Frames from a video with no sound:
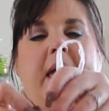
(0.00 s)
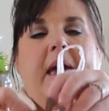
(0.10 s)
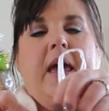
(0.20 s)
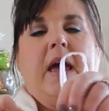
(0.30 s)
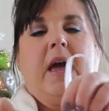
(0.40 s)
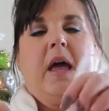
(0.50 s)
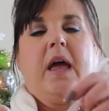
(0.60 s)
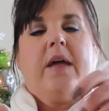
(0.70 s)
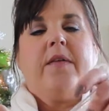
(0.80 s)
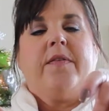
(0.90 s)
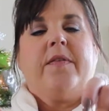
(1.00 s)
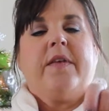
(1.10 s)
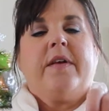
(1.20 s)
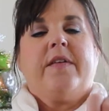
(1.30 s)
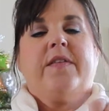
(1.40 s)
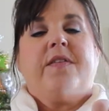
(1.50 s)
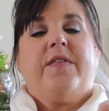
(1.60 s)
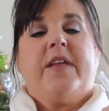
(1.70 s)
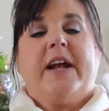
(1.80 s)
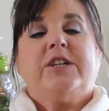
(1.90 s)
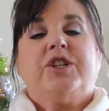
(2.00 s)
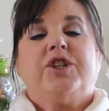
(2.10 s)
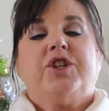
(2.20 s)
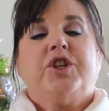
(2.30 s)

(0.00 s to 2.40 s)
And then I just